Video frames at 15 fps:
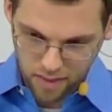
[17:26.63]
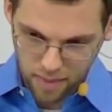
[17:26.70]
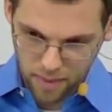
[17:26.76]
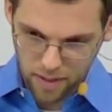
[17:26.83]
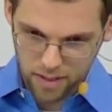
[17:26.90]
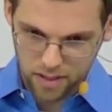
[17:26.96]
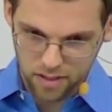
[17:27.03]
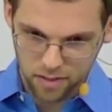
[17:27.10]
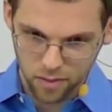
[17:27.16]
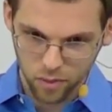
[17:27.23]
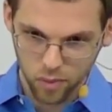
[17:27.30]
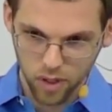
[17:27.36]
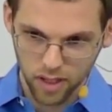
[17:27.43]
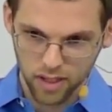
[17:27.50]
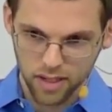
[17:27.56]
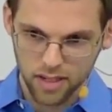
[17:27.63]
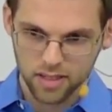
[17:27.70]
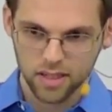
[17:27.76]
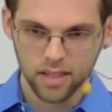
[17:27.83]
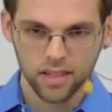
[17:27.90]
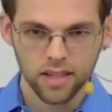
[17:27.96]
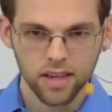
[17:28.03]
this willingness
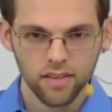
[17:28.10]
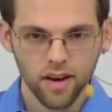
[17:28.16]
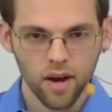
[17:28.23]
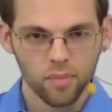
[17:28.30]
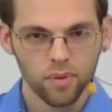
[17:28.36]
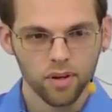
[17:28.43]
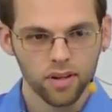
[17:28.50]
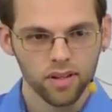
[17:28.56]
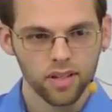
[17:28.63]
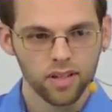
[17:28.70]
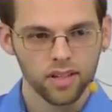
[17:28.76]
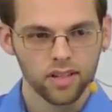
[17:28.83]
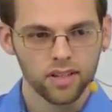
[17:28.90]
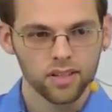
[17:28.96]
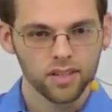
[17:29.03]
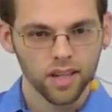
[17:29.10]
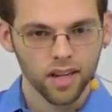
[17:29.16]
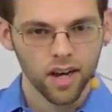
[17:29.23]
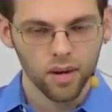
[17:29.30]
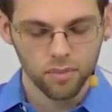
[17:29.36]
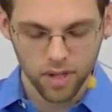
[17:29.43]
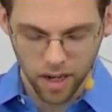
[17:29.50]
to give up, to
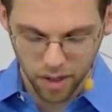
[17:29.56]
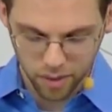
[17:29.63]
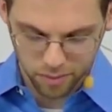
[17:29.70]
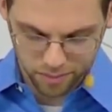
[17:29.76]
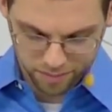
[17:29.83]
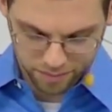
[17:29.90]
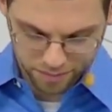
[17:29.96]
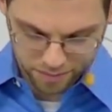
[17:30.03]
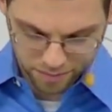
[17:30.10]
come down.